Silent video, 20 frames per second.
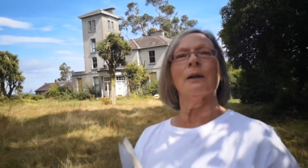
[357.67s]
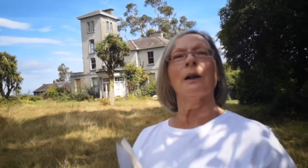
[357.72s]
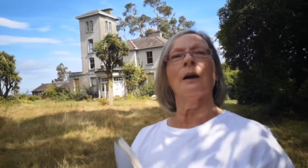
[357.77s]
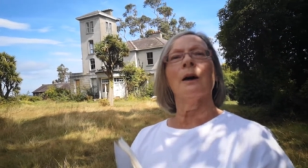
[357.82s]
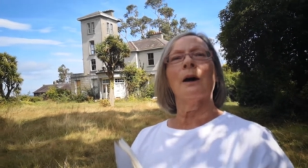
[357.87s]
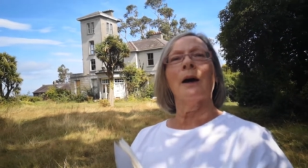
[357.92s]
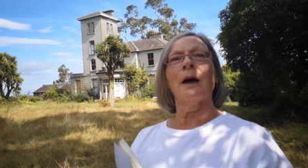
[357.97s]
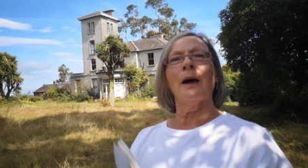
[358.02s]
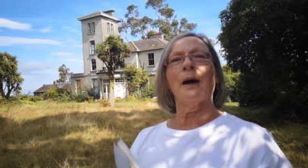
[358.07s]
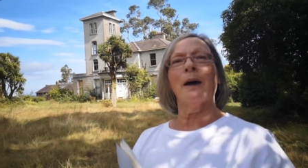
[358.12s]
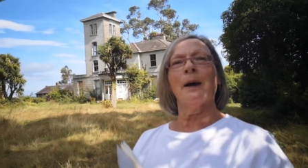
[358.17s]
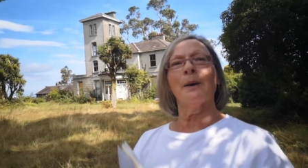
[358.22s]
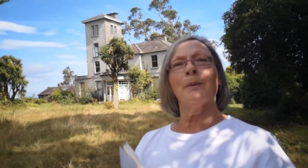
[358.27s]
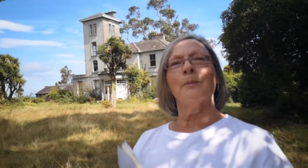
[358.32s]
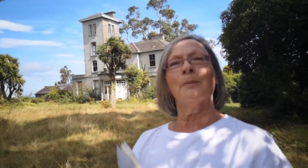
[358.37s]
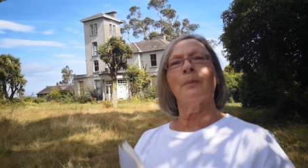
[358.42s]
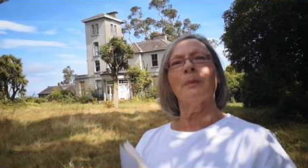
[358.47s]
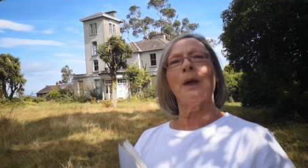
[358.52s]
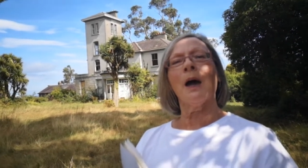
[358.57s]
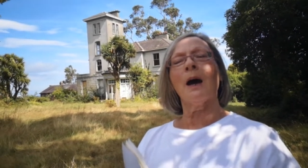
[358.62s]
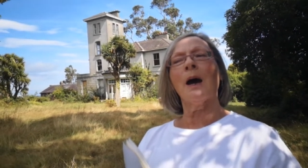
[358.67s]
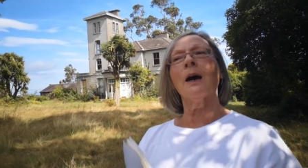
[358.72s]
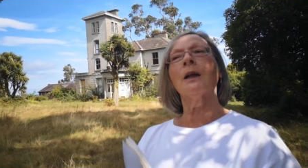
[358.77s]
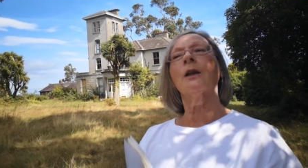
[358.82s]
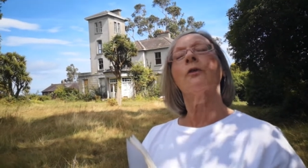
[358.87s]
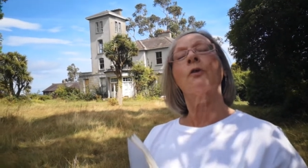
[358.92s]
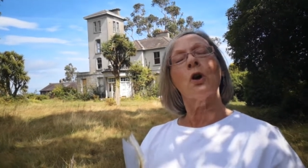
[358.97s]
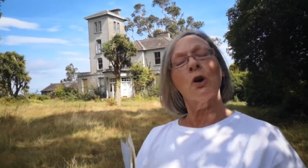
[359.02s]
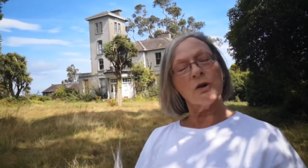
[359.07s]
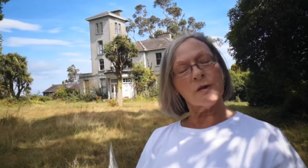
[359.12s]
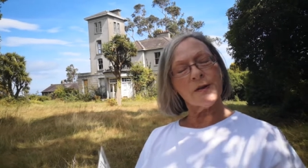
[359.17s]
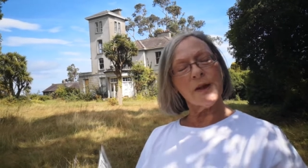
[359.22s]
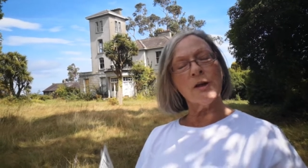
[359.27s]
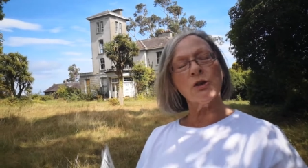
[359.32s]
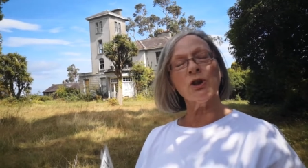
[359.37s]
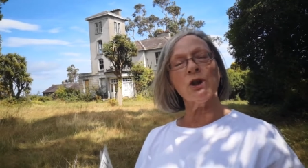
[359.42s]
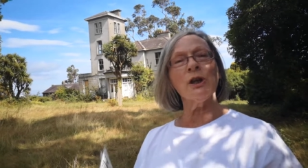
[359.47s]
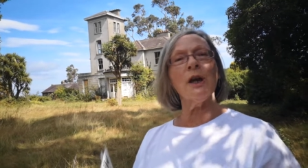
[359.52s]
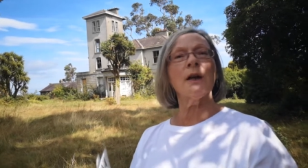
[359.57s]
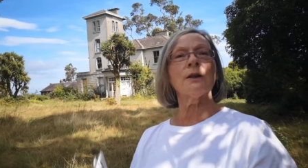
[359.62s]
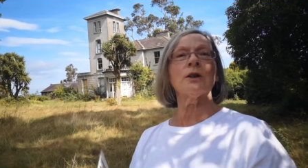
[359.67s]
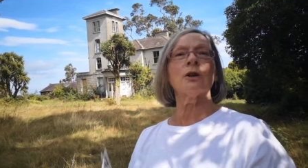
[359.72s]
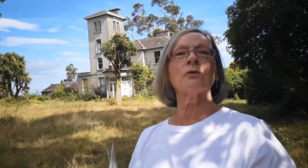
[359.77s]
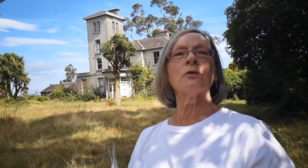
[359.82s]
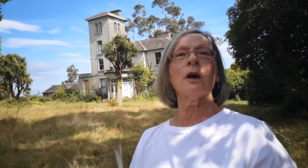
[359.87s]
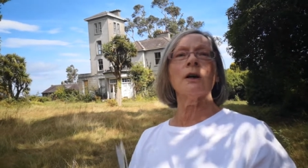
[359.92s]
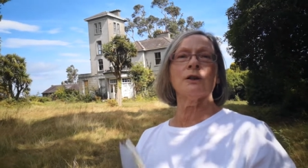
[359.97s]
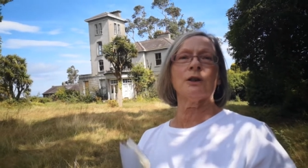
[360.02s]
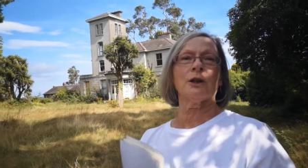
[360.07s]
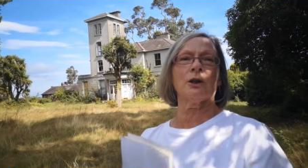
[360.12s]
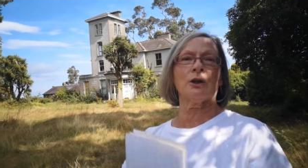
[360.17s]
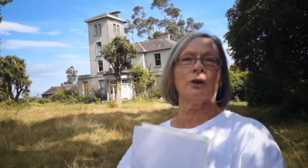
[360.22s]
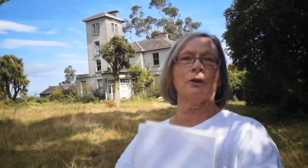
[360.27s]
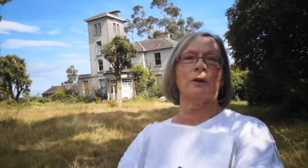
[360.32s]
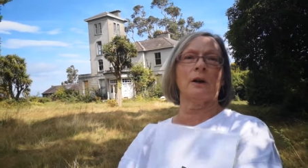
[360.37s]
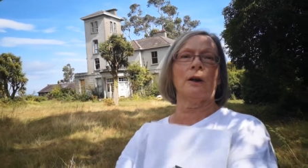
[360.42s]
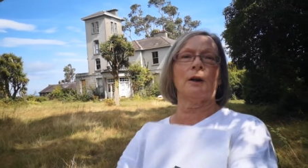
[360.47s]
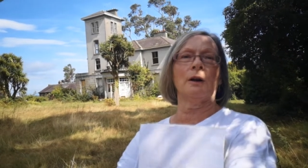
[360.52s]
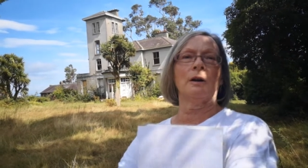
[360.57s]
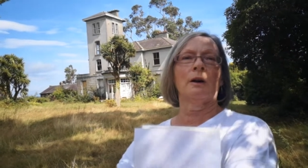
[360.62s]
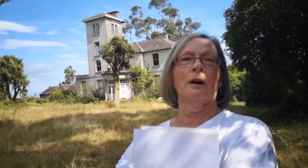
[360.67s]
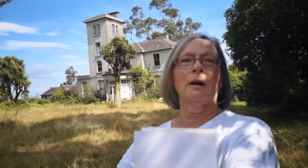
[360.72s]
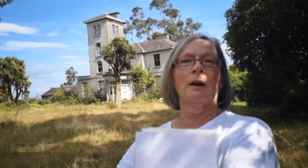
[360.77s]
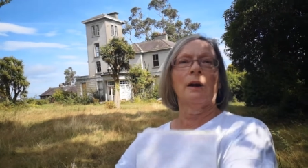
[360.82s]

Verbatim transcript: Um, yeah. And of course, then she had her writing career.